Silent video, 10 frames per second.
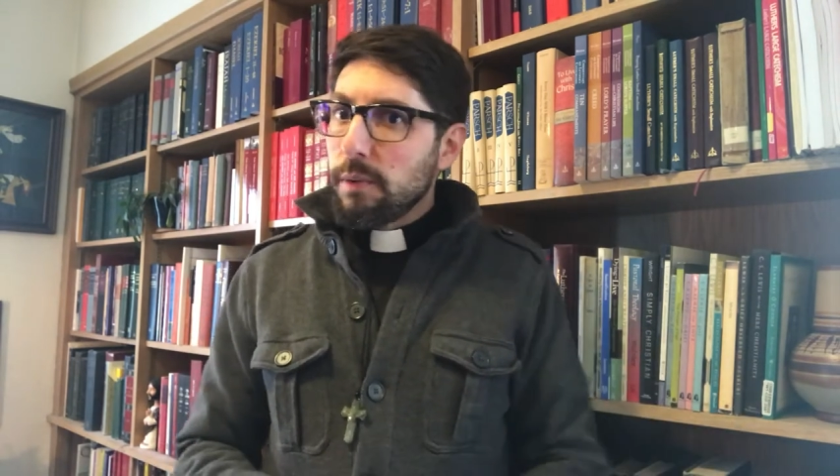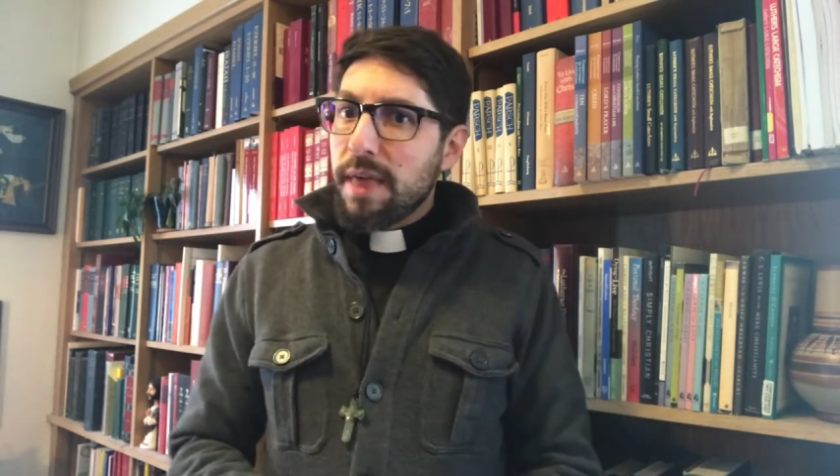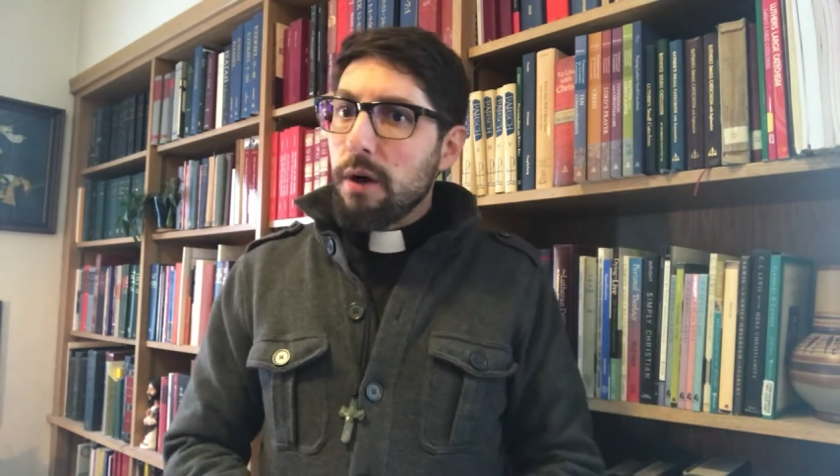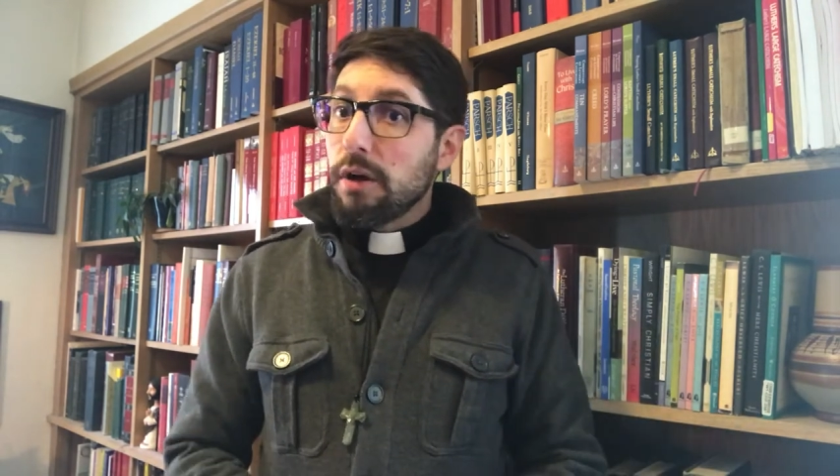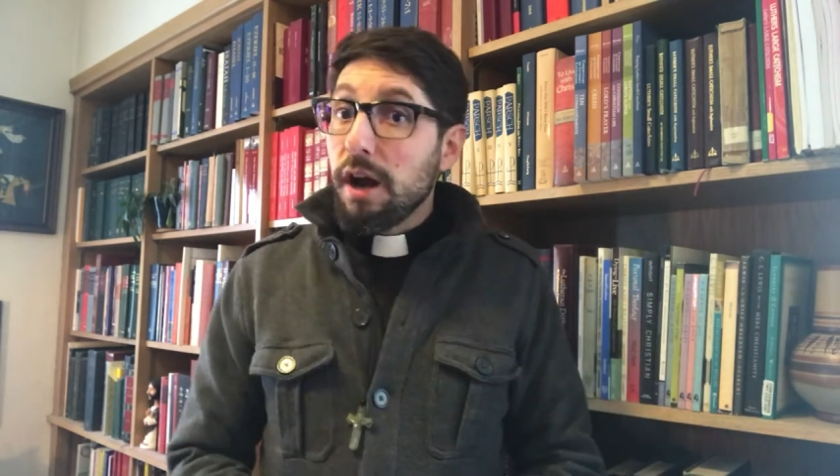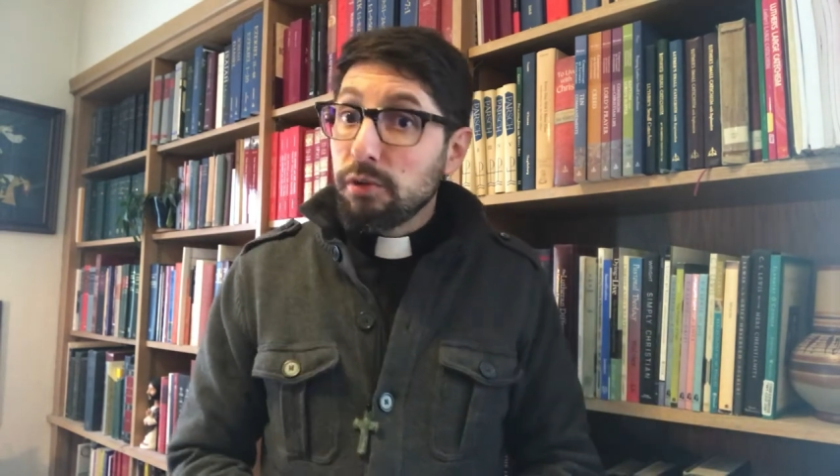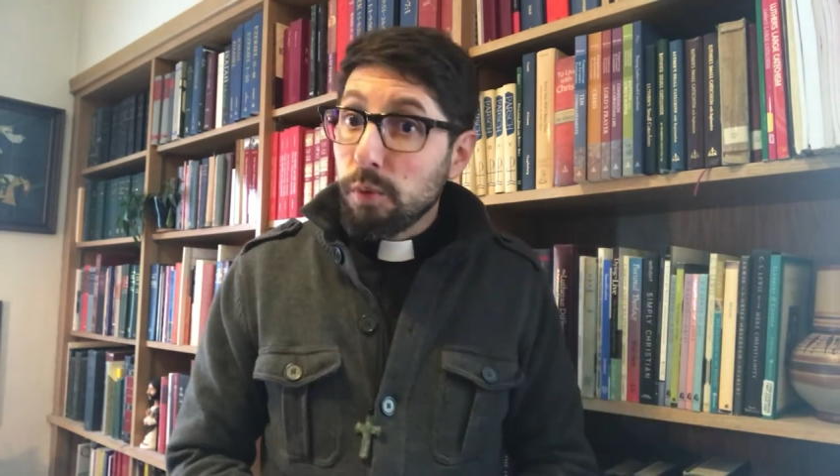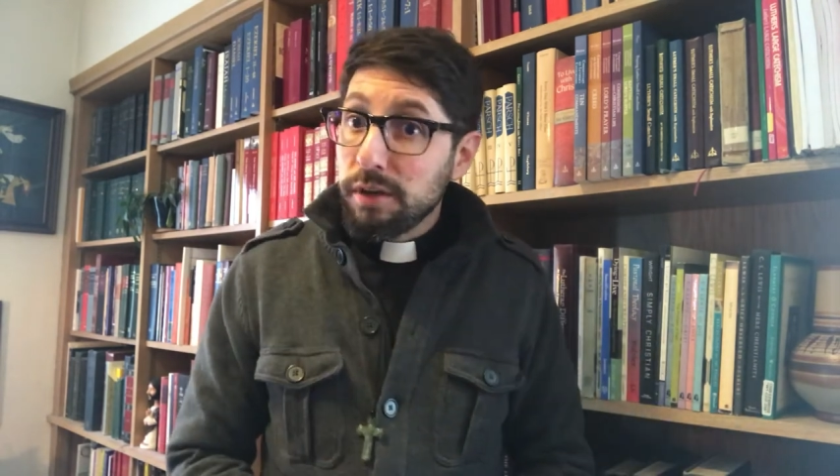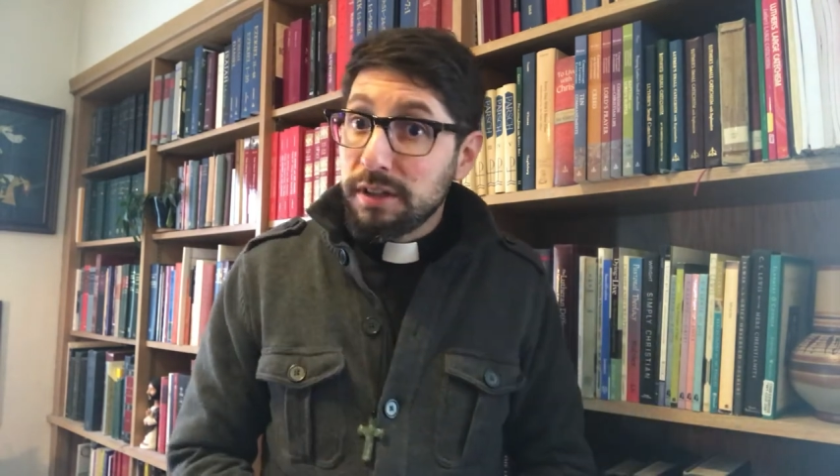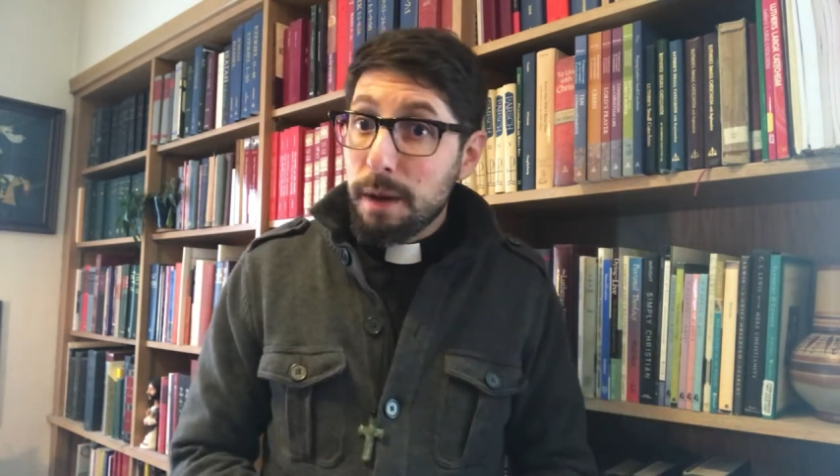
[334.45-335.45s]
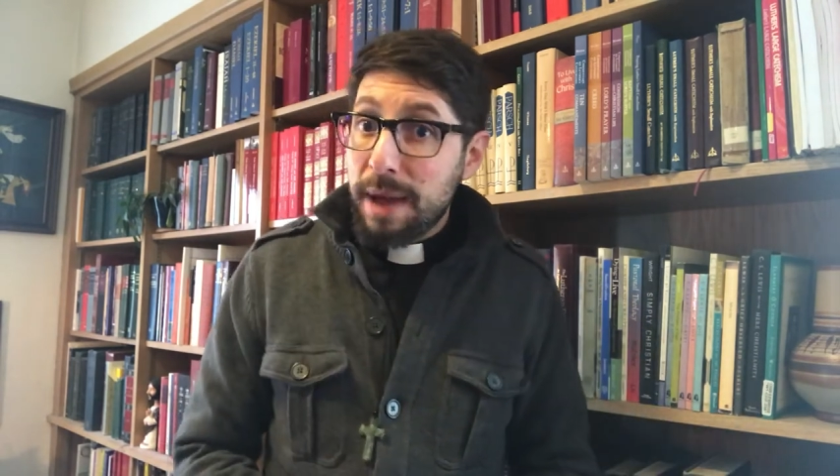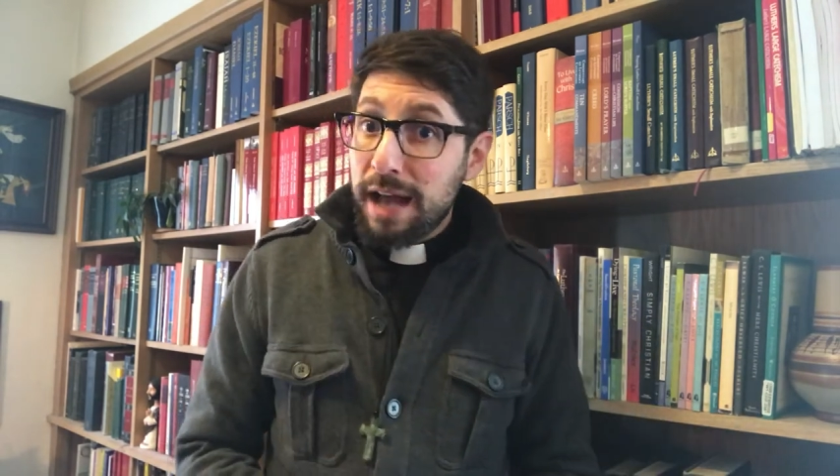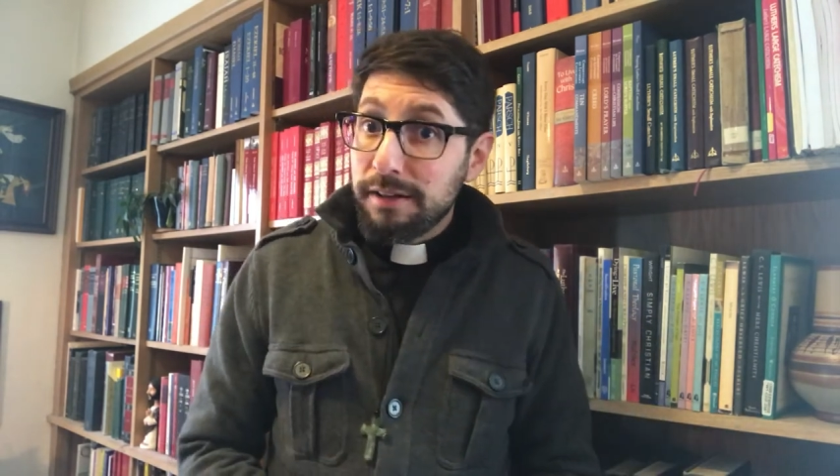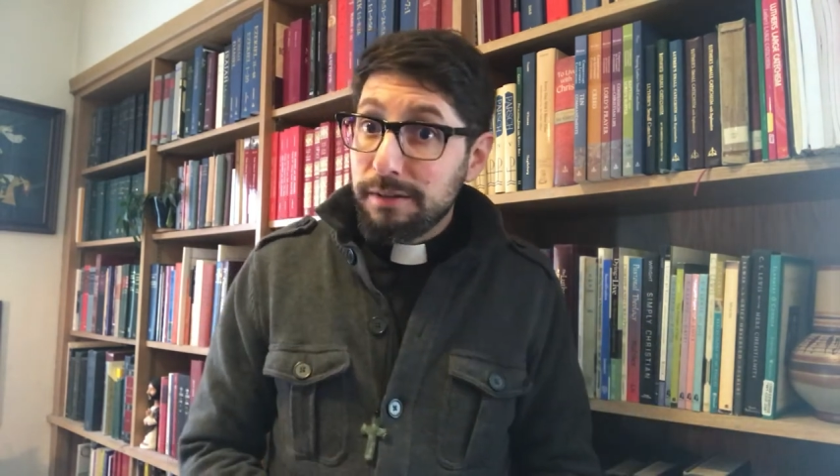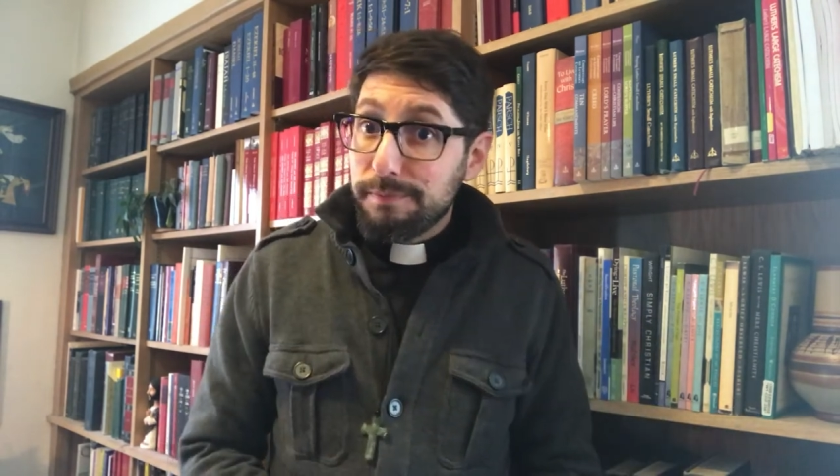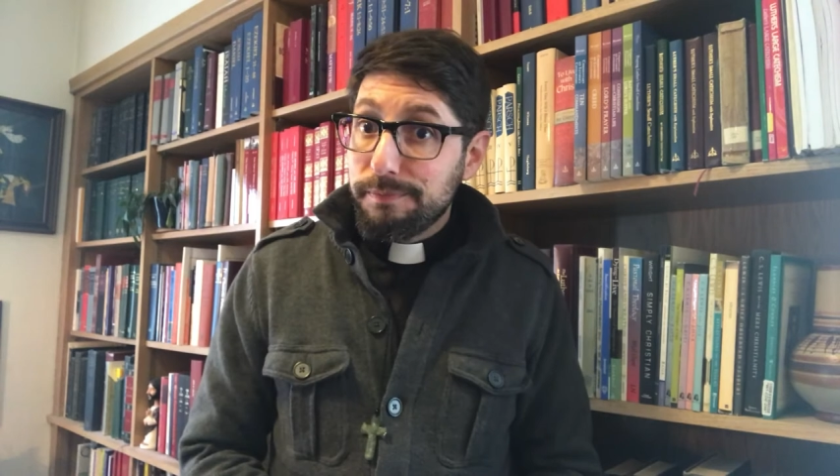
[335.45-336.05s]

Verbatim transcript: without God's word and command,